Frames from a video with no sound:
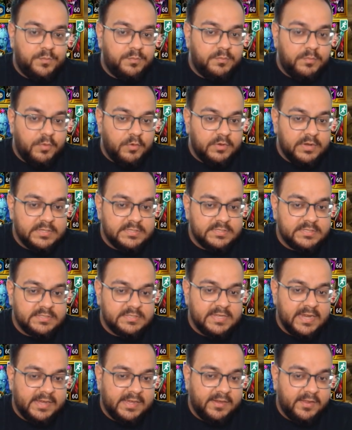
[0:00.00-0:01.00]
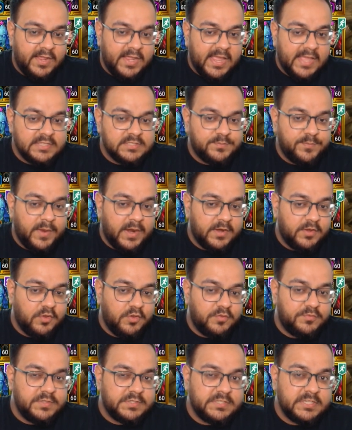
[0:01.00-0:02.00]
bonus set as part
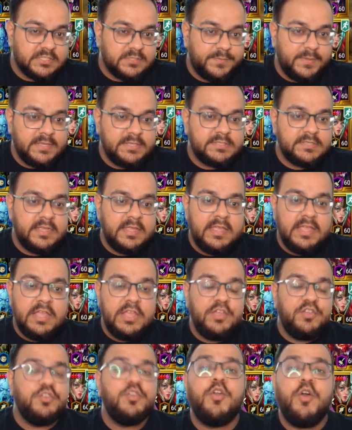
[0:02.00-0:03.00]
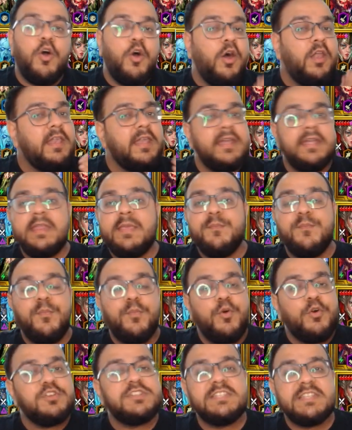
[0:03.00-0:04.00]
of the 6-piece, you're already
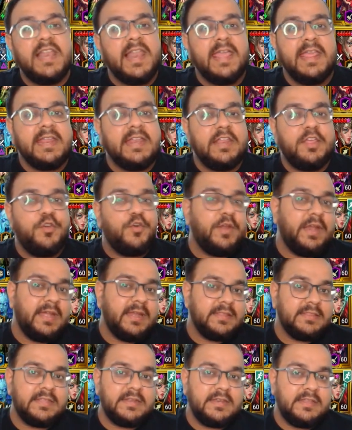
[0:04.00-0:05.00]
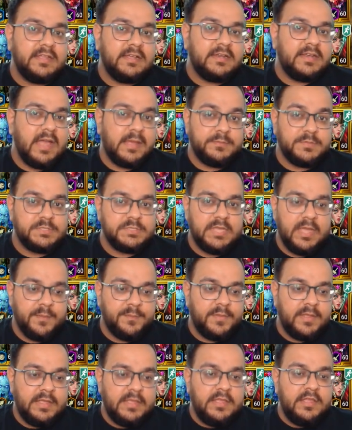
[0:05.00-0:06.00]
most likely you're hitting the damage
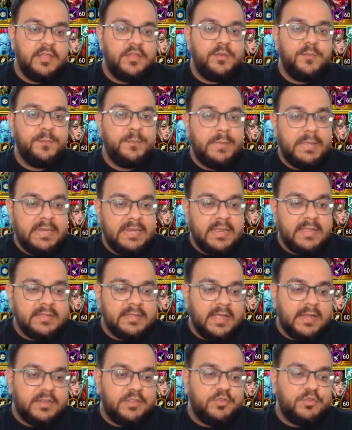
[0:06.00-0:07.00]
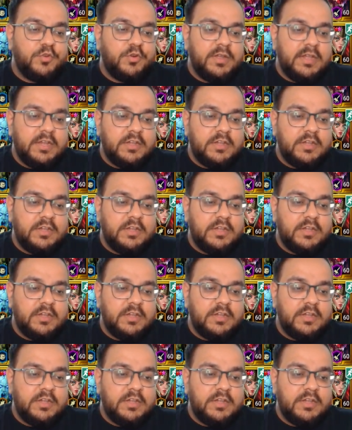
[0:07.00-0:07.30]
cap, meaning that you don't need